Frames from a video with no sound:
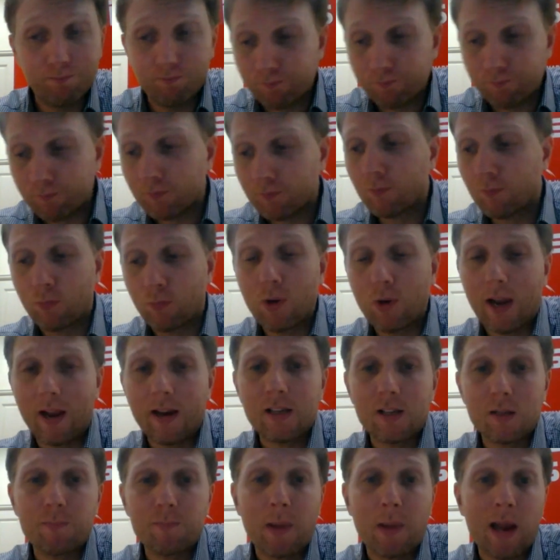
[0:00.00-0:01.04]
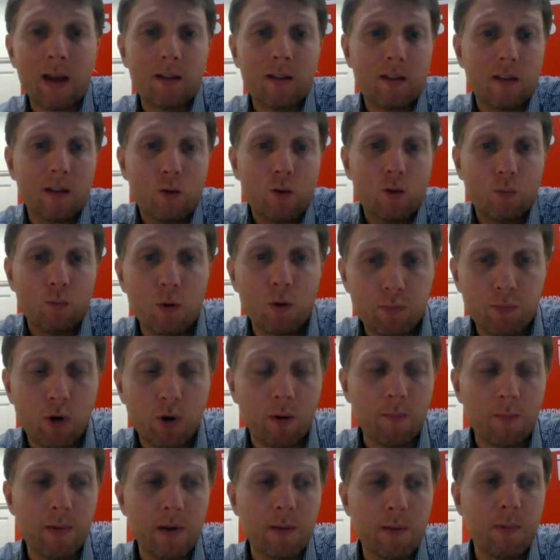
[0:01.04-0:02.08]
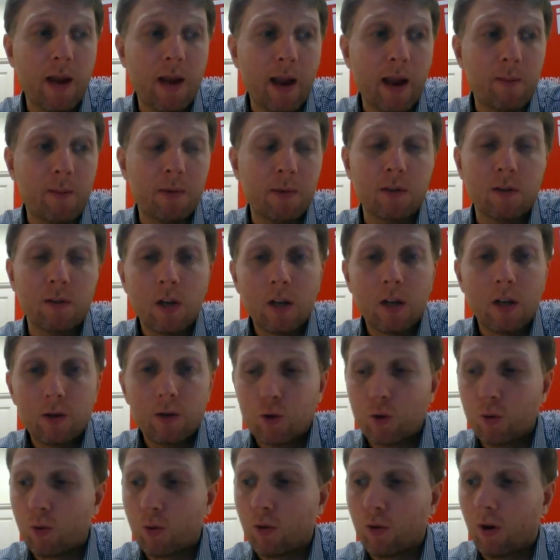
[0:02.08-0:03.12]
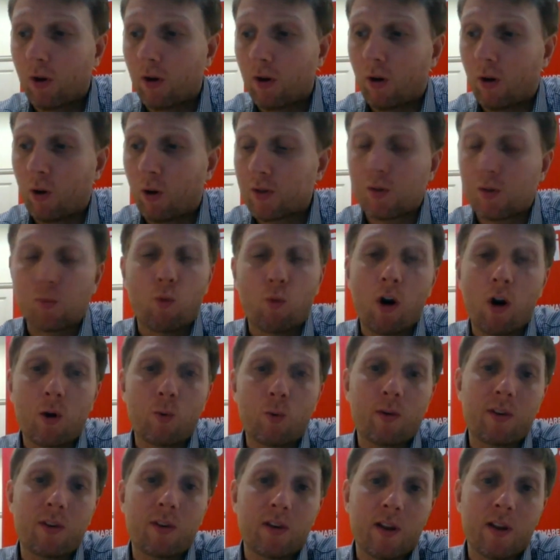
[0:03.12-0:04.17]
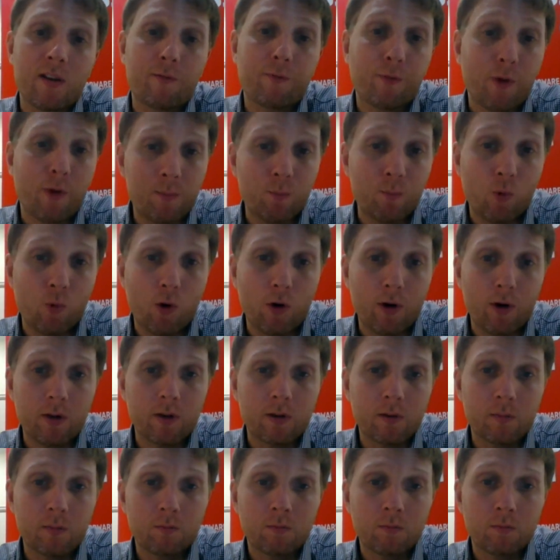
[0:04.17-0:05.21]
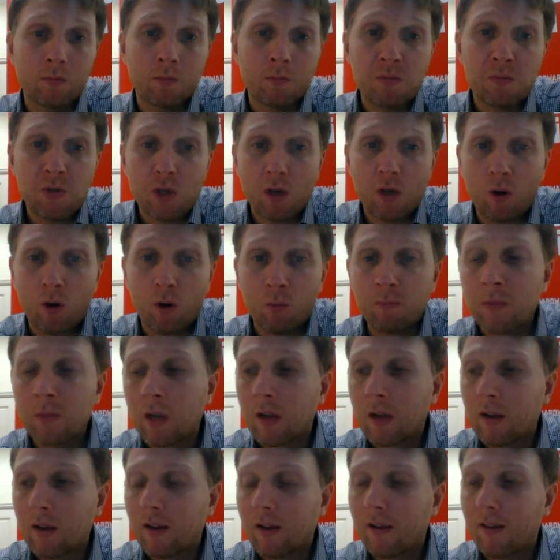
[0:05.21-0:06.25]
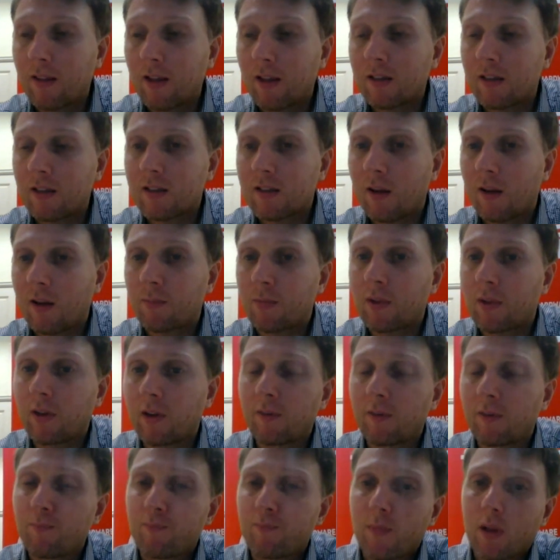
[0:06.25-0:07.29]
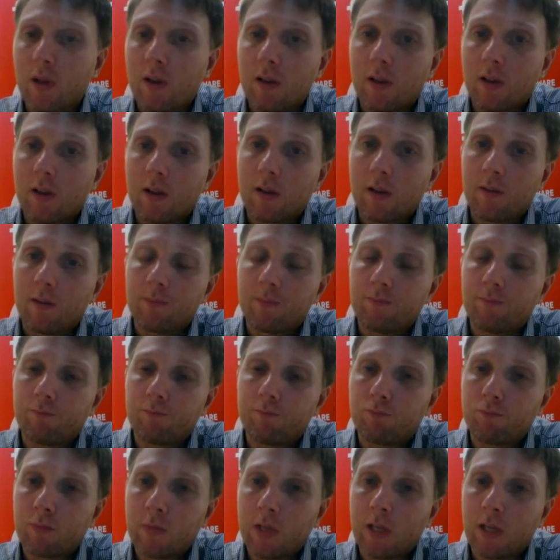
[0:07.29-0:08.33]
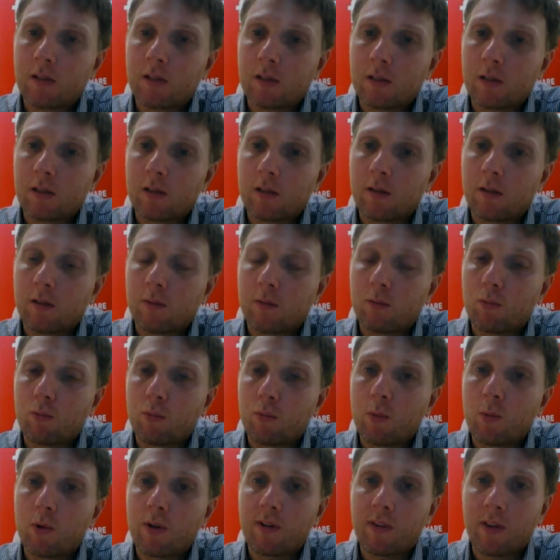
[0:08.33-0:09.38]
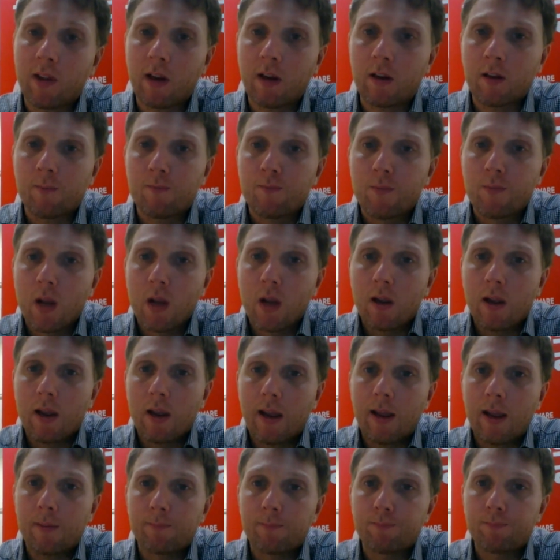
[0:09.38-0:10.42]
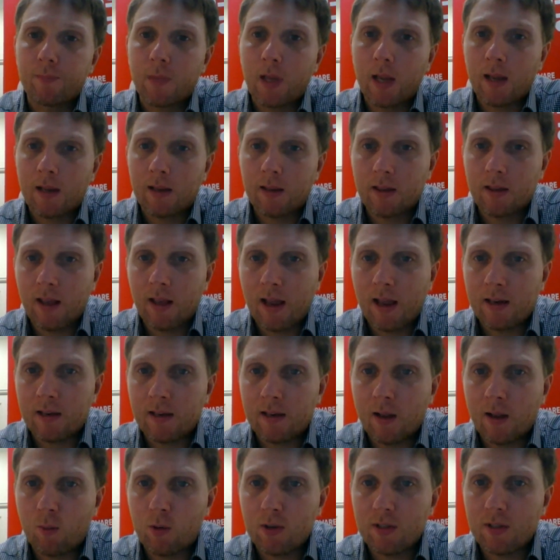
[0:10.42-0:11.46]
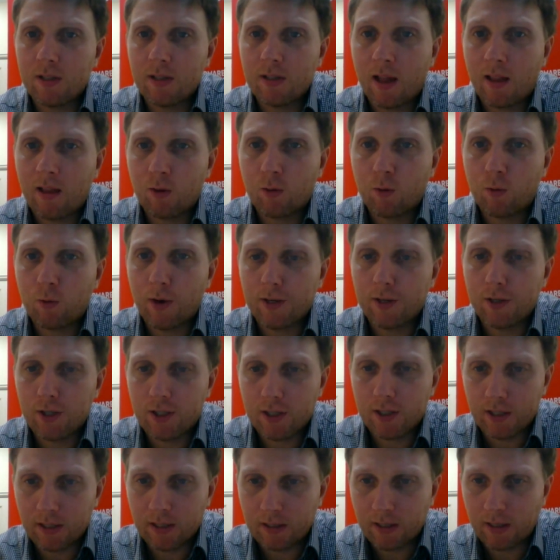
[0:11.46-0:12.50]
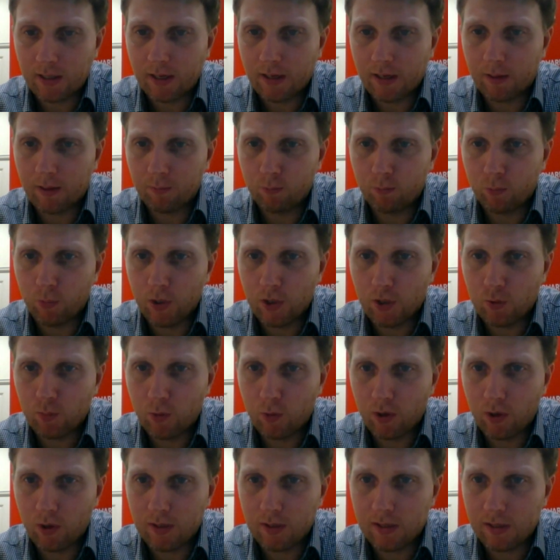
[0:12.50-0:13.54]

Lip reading: we expect that you would probably be able to also work with another framework. So that is something that we would think. And then there was another question, which was